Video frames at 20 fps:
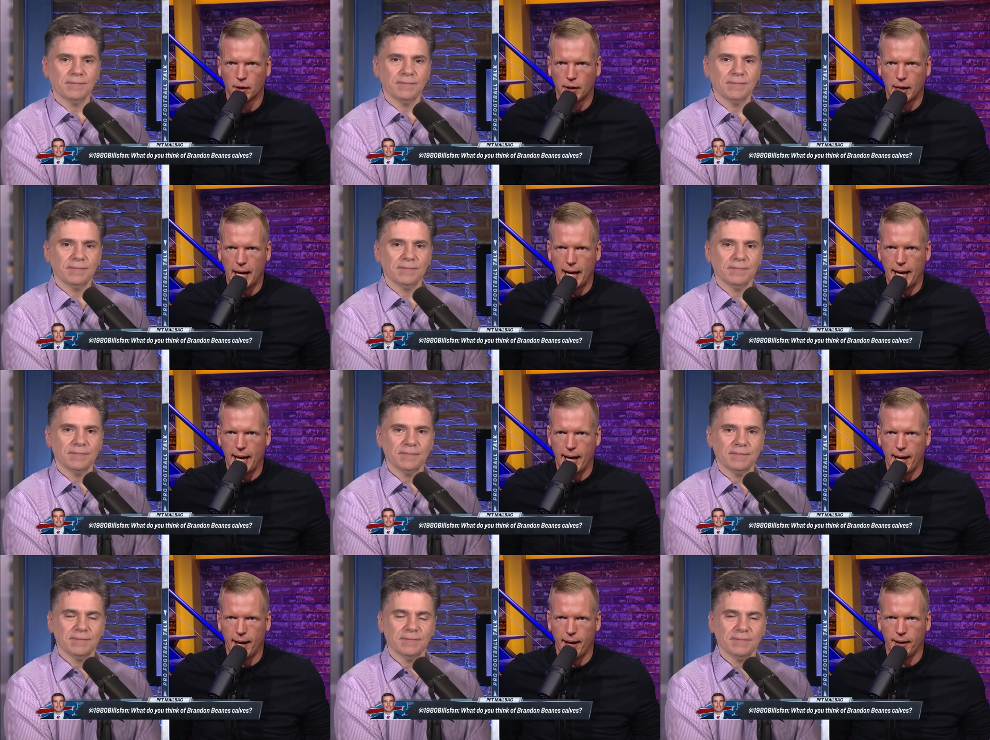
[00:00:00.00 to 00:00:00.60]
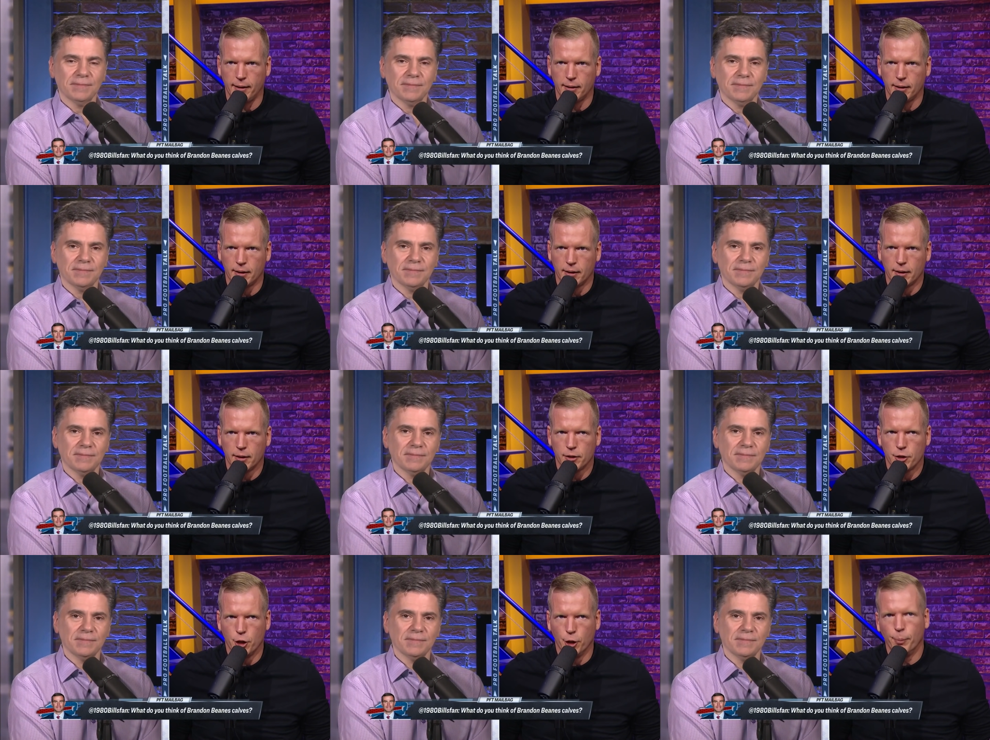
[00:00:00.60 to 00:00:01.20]
Speaker 1: and
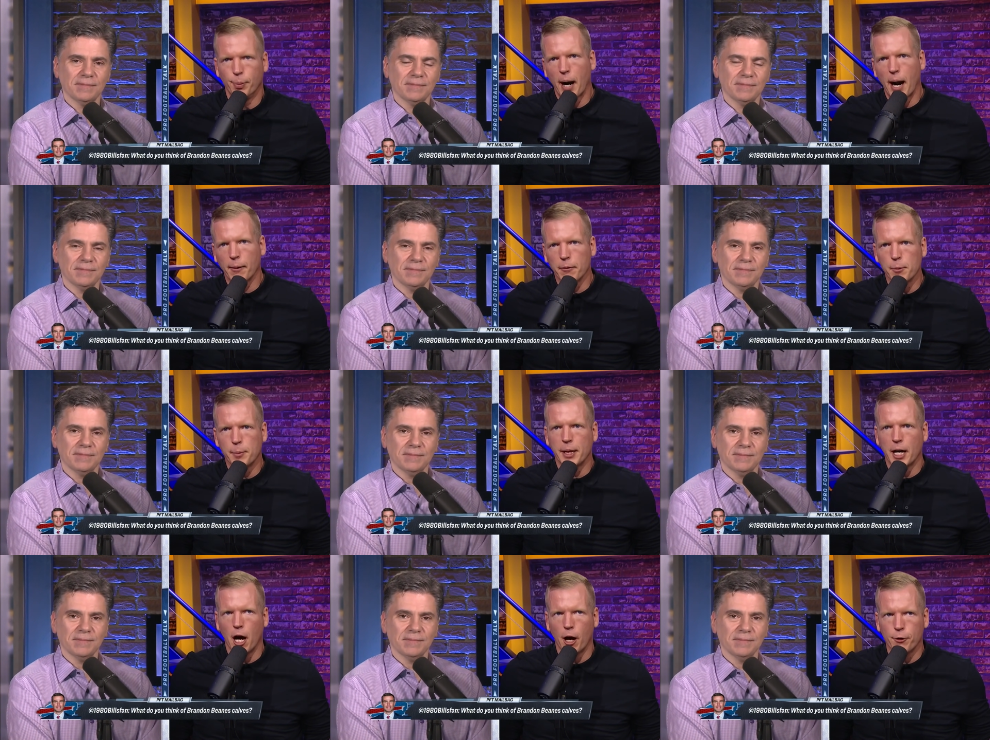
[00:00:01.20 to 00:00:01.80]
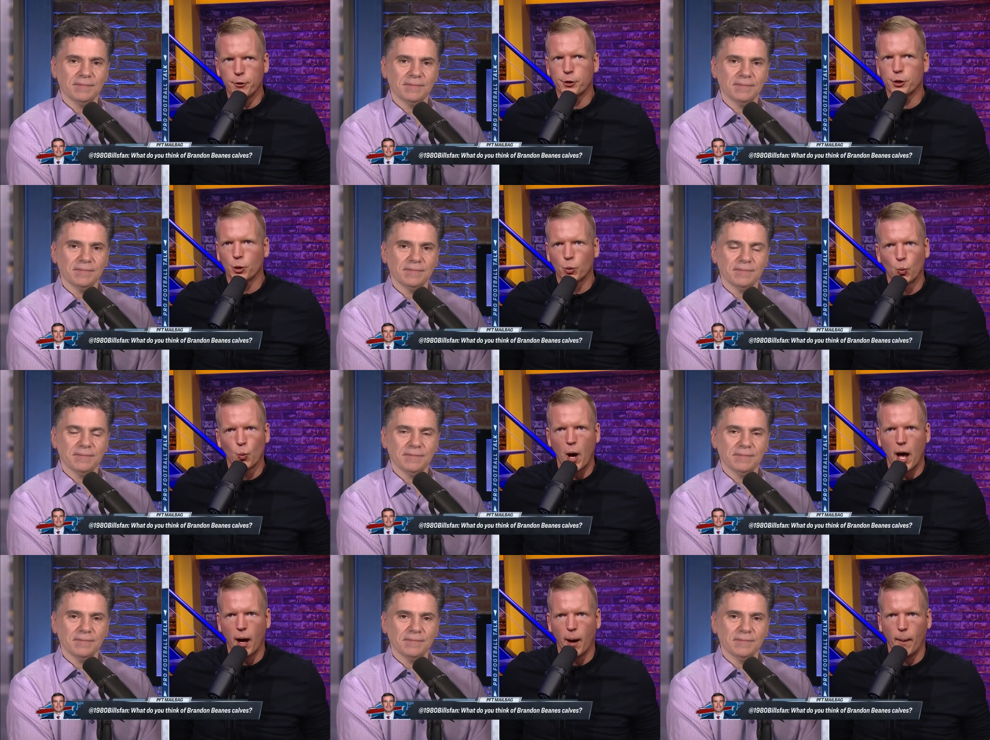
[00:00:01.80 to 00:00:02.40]
you'd probably be
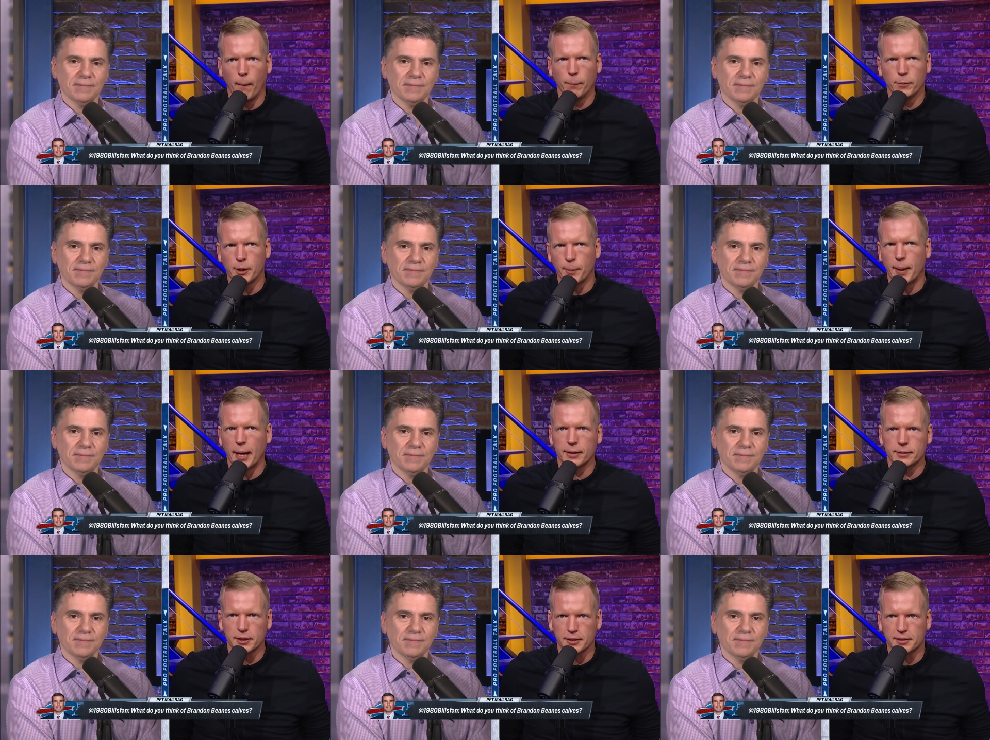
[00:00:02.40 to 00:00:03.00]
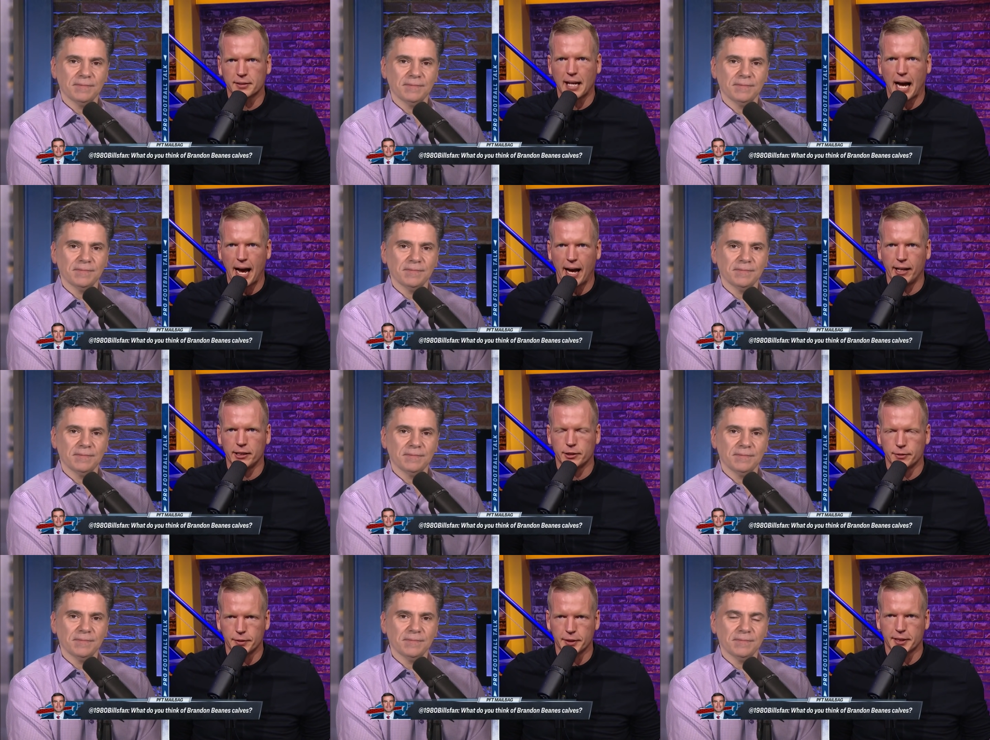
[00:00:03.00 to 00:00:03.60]
underwhelmed about the size
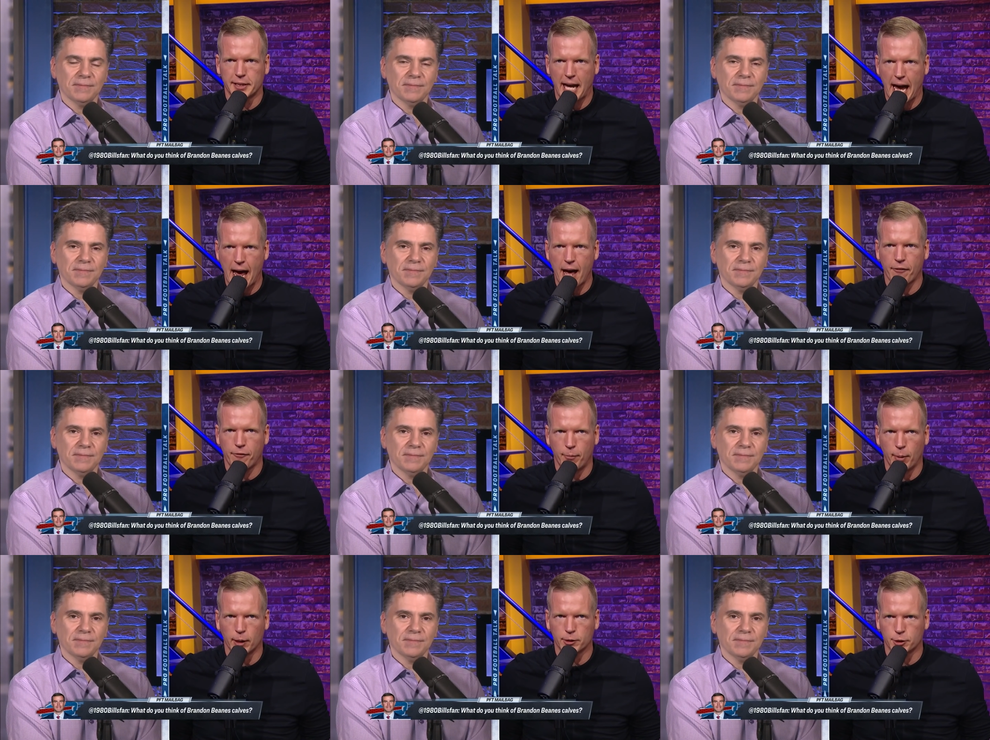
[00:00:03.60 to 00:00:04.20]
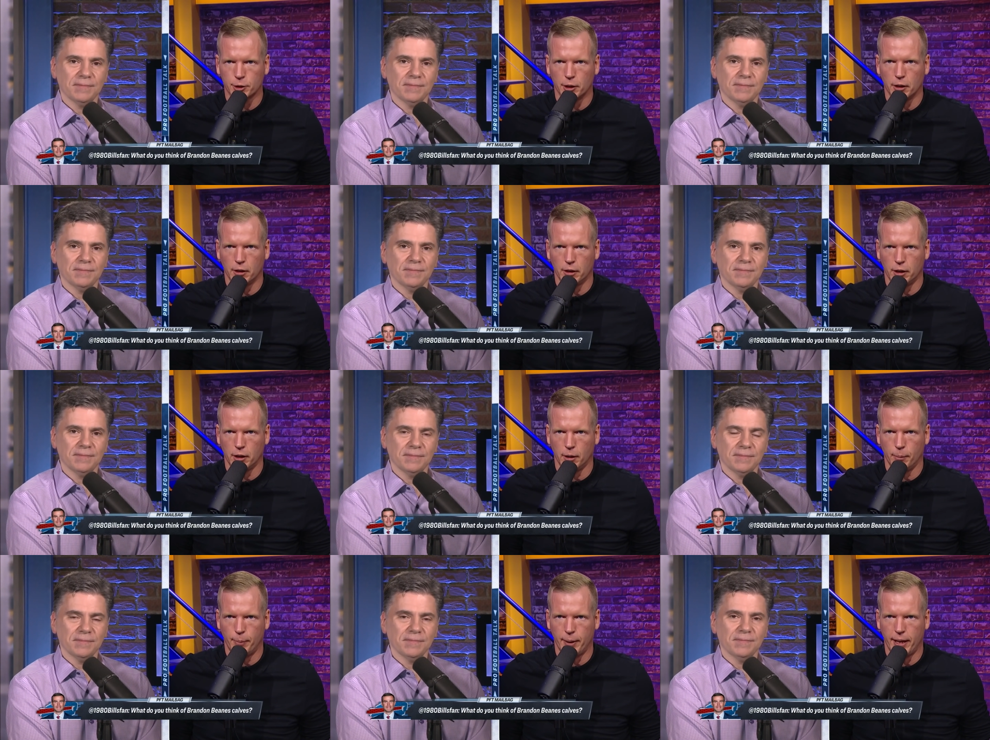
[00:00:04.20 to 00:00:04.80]
of his calf muscle a
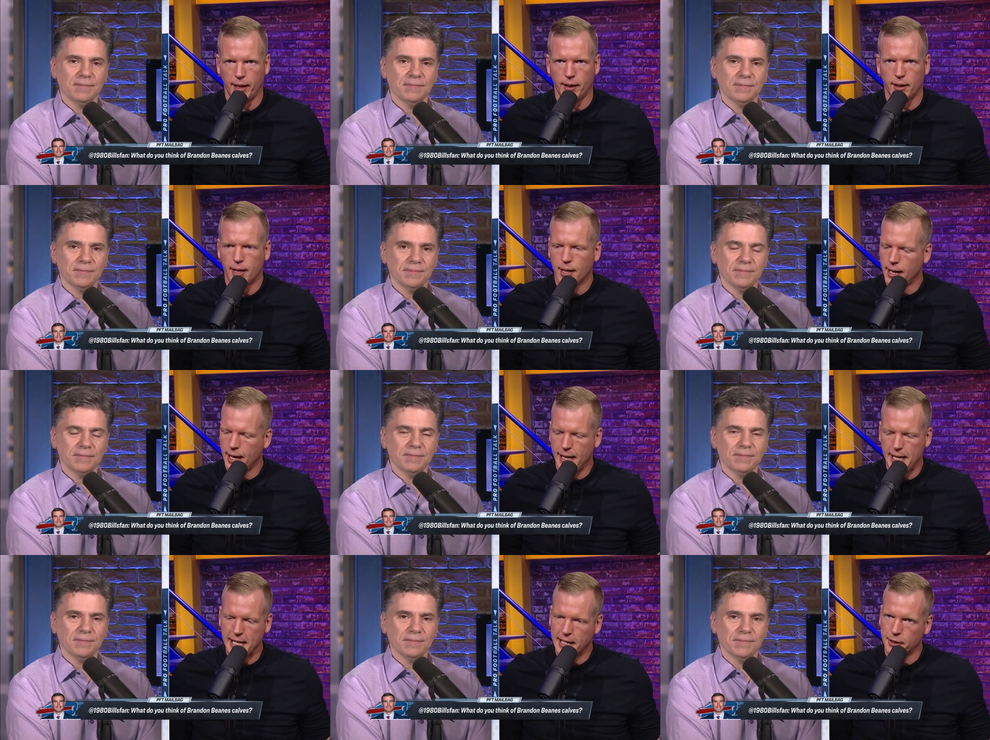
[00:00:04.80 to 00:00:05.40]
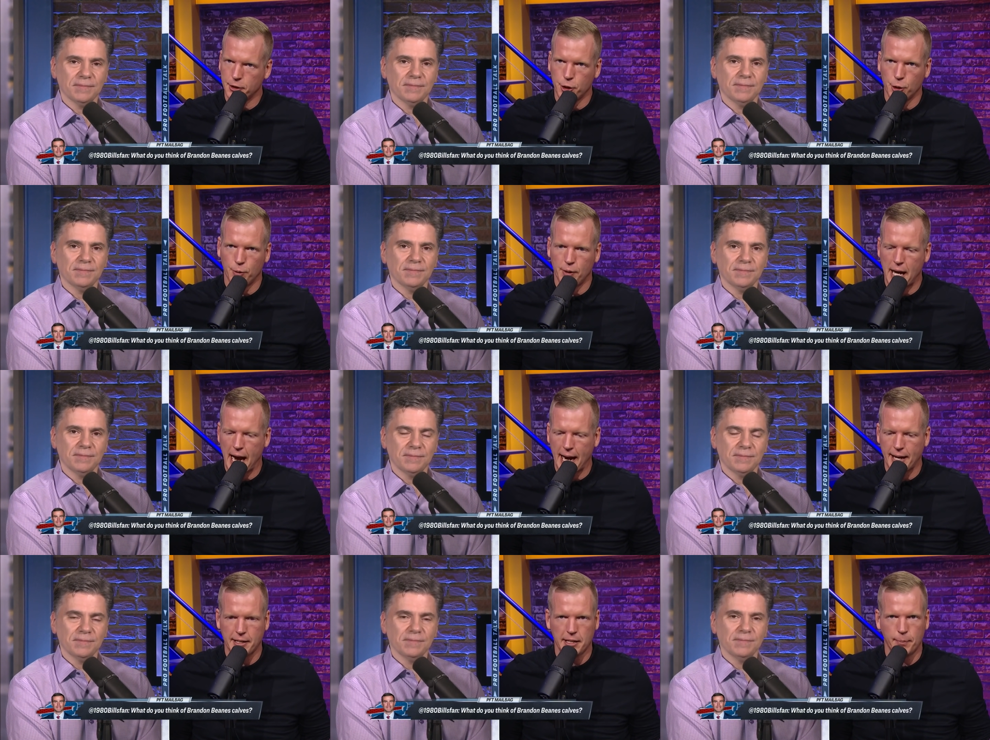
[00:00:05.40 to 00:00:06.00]
little bit. He could do
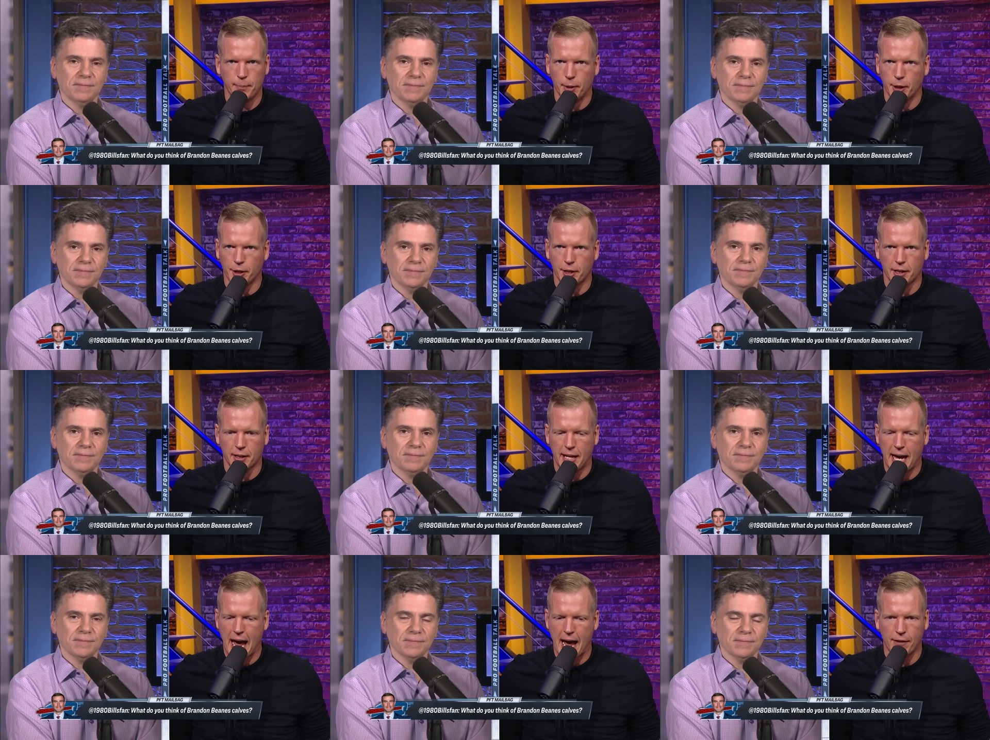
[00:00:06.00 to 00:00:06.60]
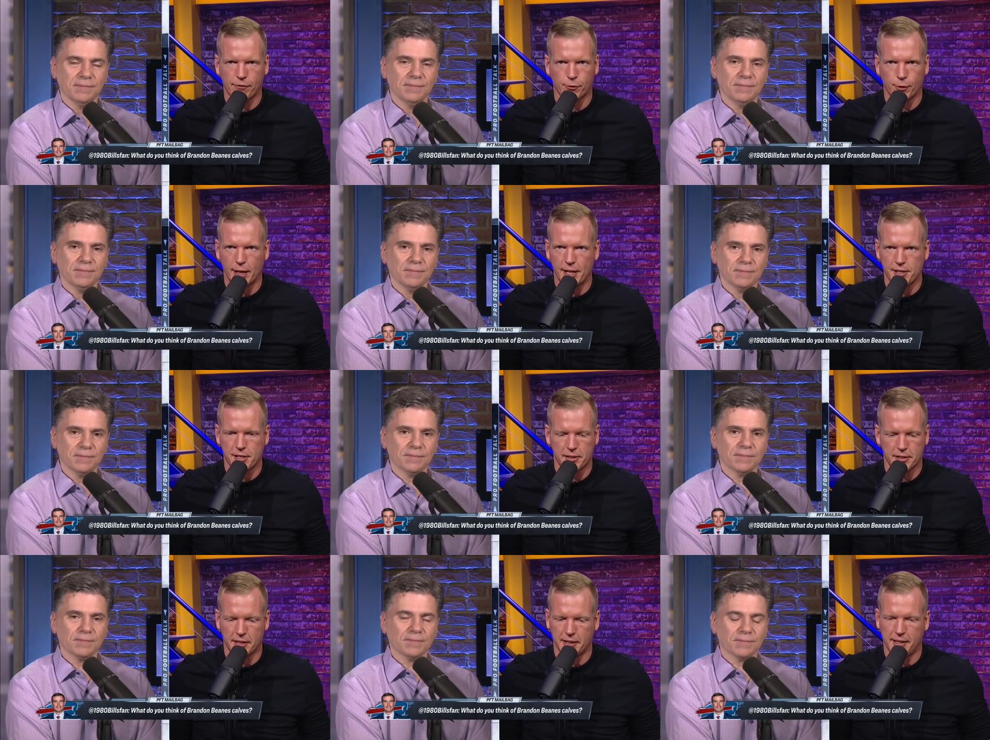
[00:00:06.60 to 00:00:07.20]
90 million calf
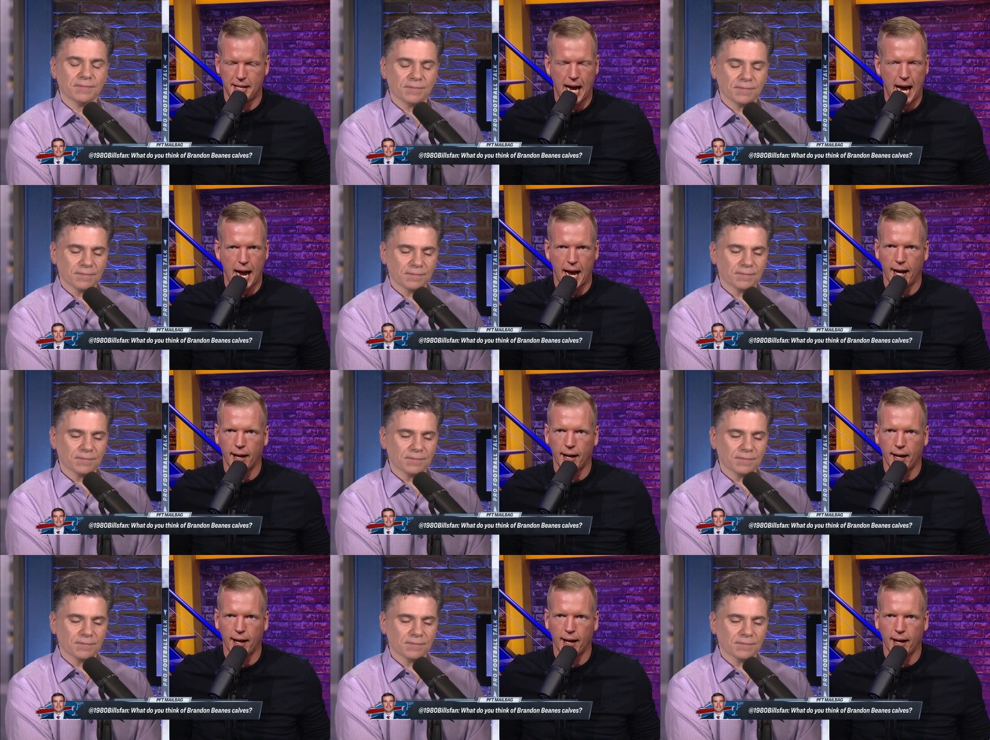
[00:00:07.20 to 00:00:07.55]
raises a day.